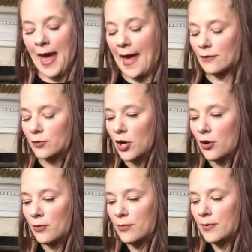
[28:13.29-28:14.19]
I don't
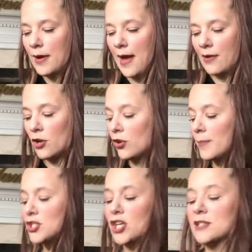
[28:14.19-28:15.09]
know. Let
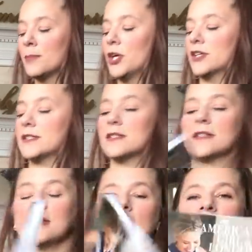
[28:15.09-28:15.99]
me show you some books.
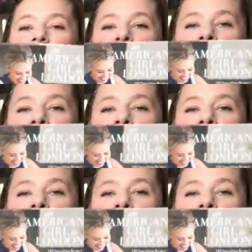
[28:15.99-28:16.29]
The